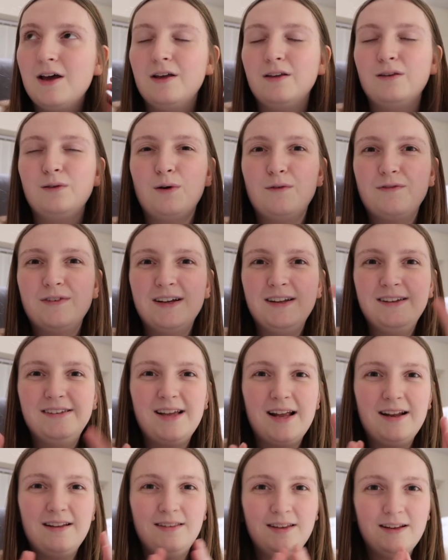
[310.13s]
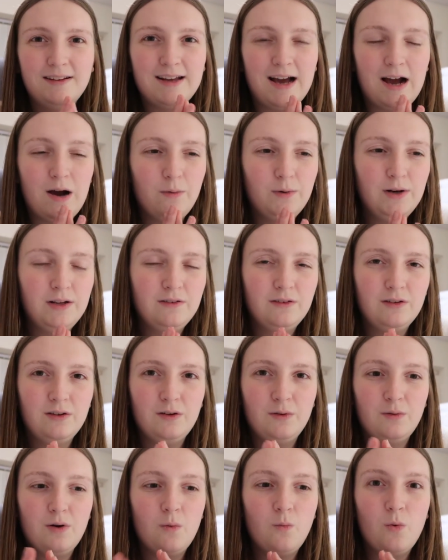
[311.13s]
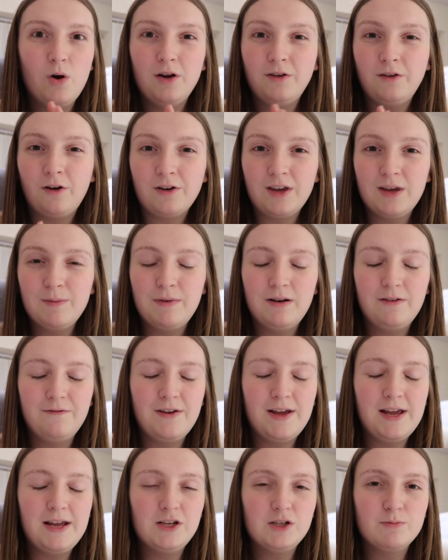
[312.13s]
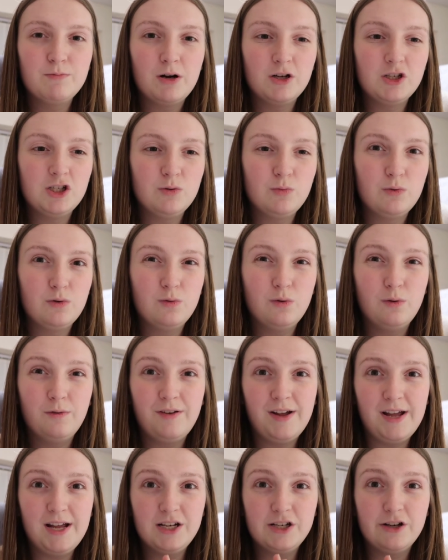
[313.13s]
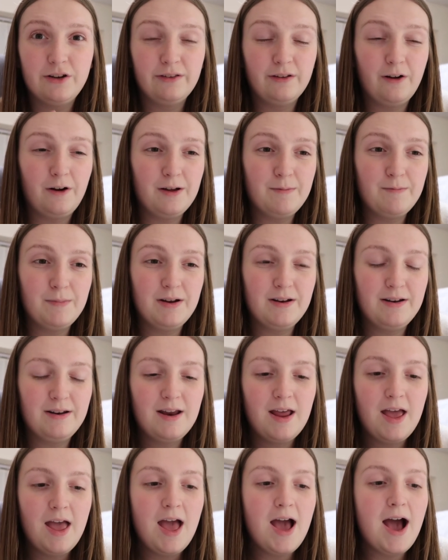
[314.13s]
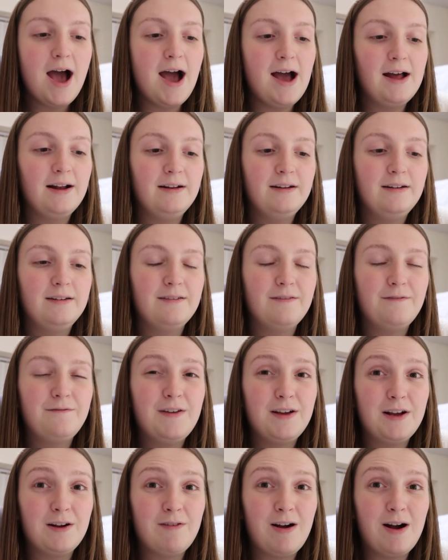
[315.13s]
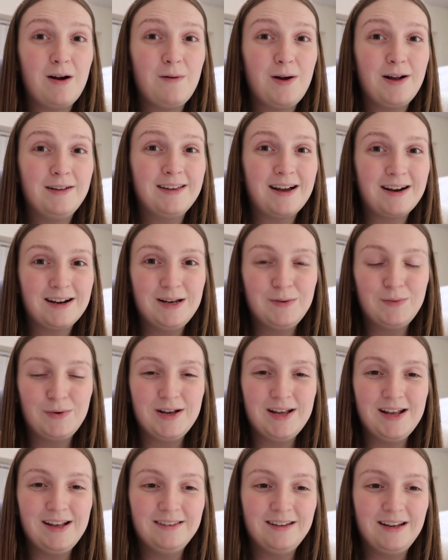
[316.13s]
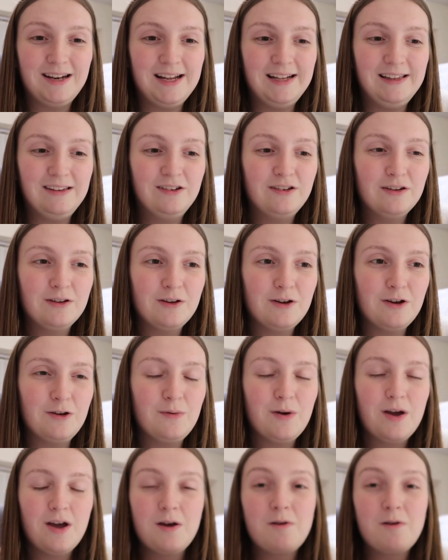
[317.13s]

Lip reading: sort of condense it down into a Word document for each module or for each assignment and figure out exactly what it is I need to do,